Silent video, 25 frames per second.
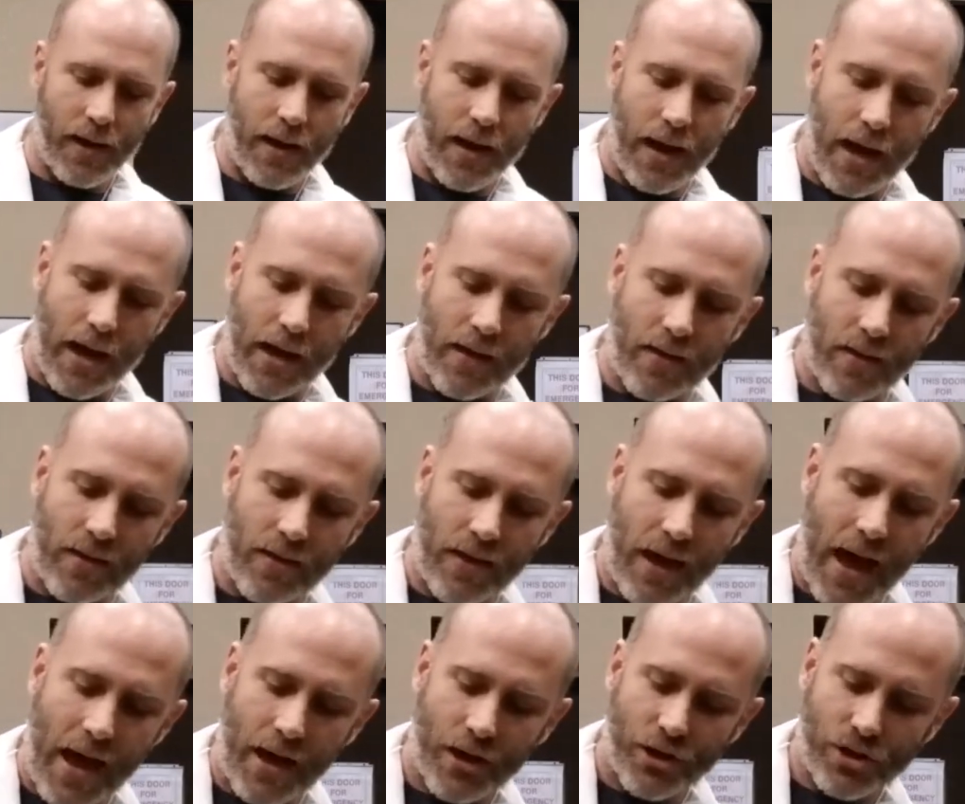And
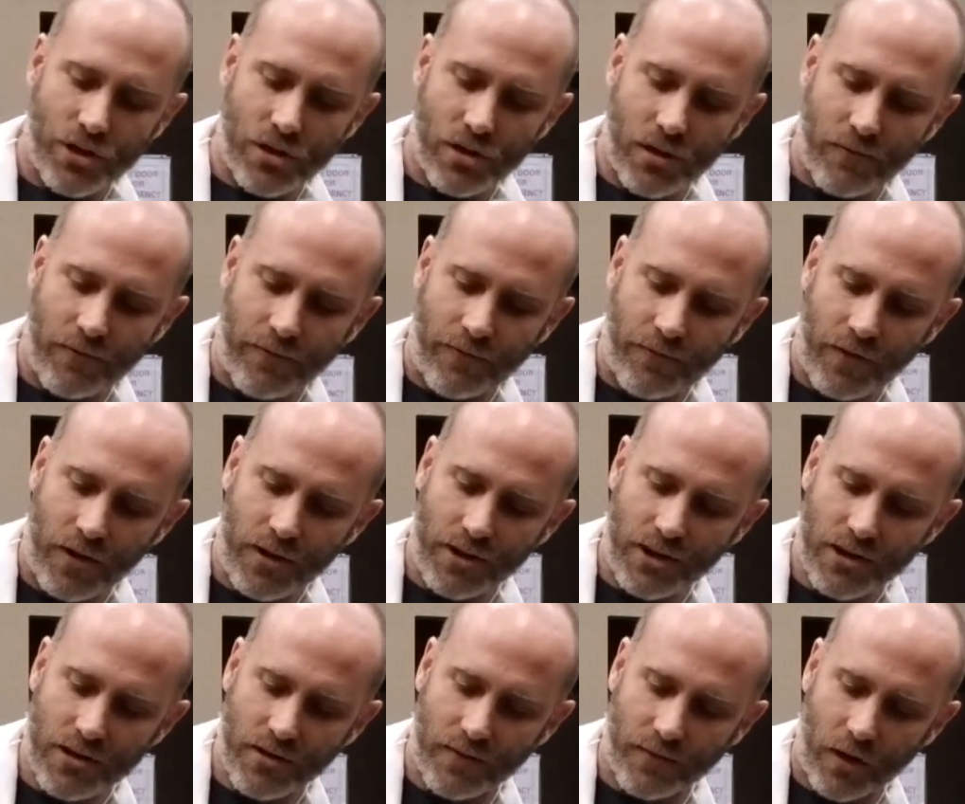that should,
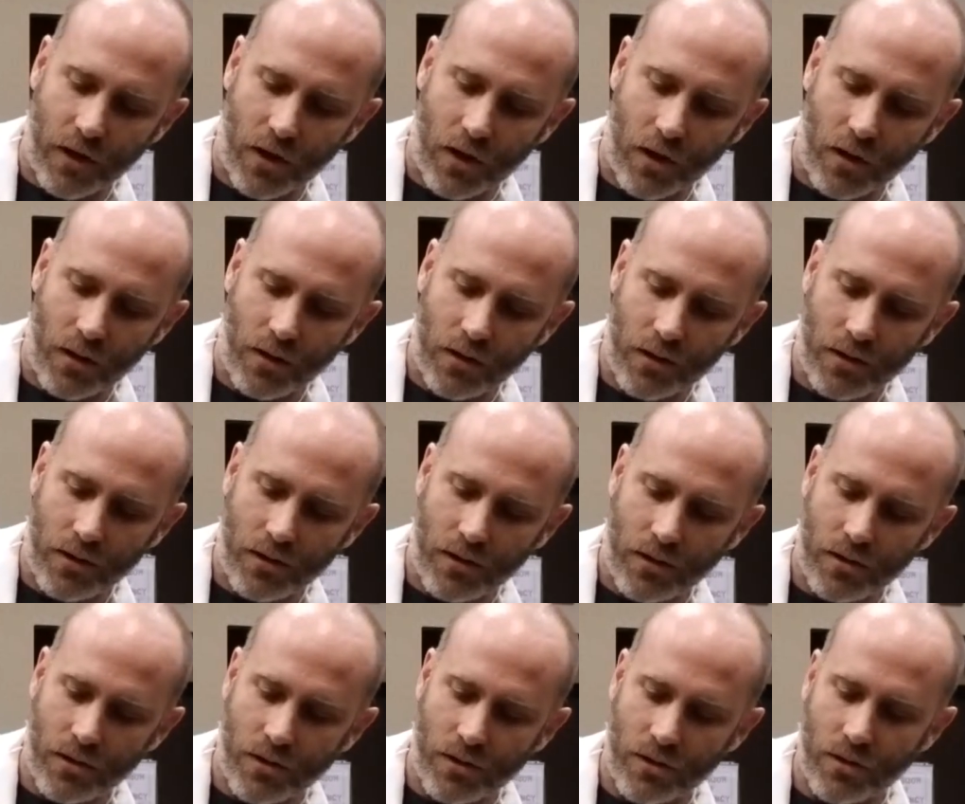first of all,
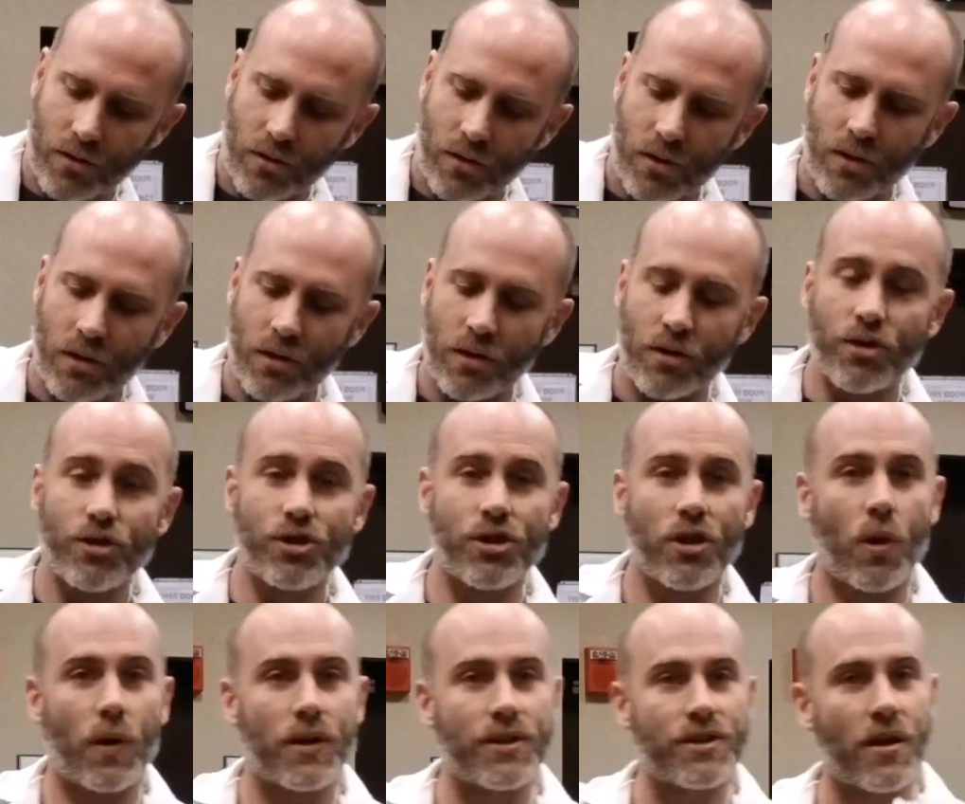
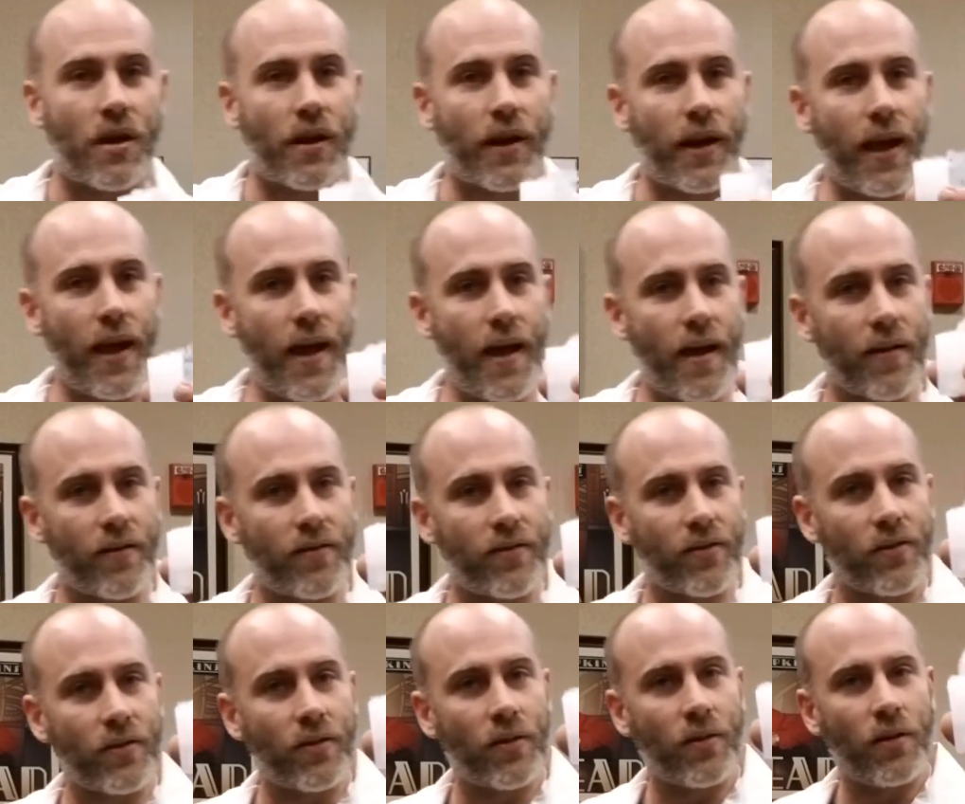show us our
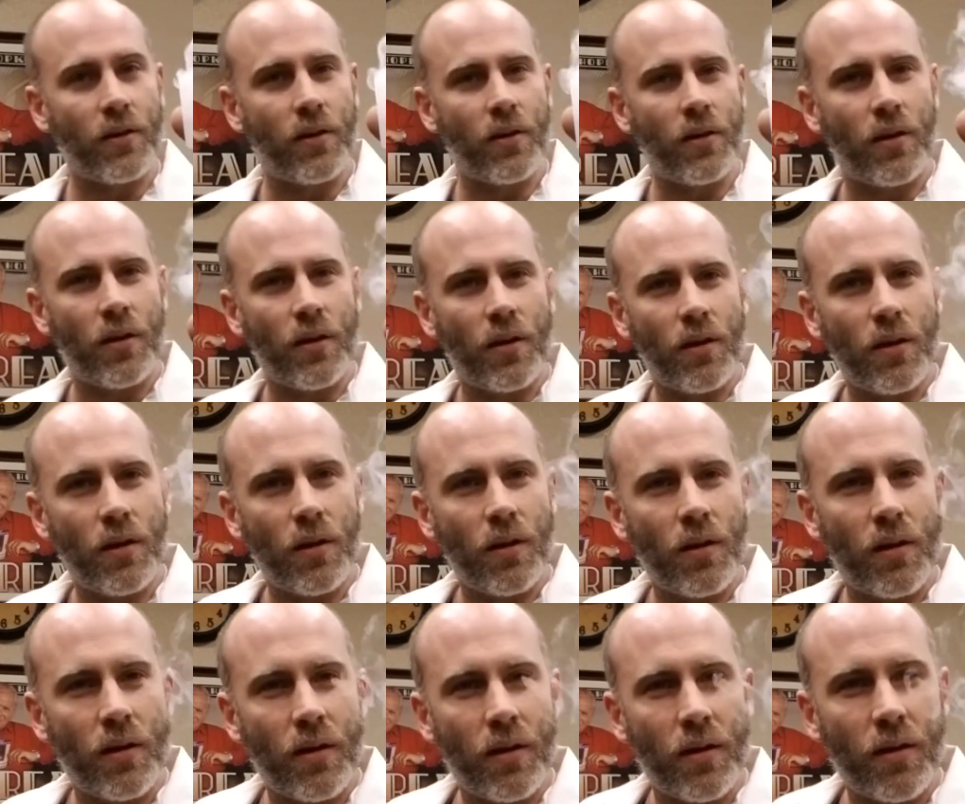gas,
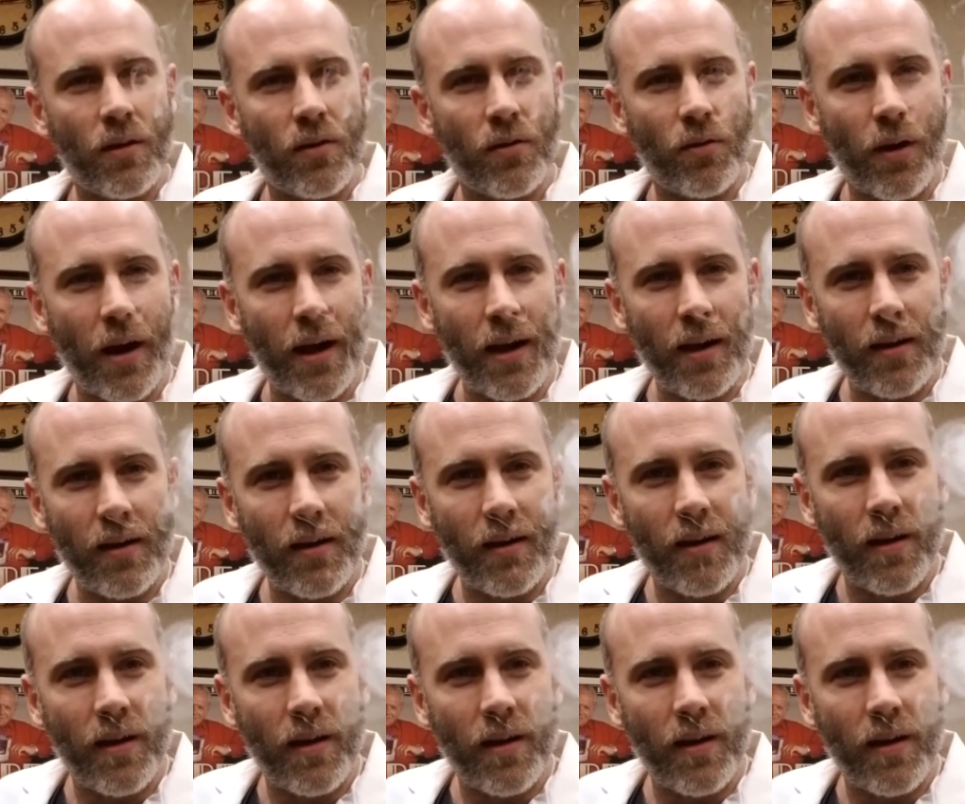right?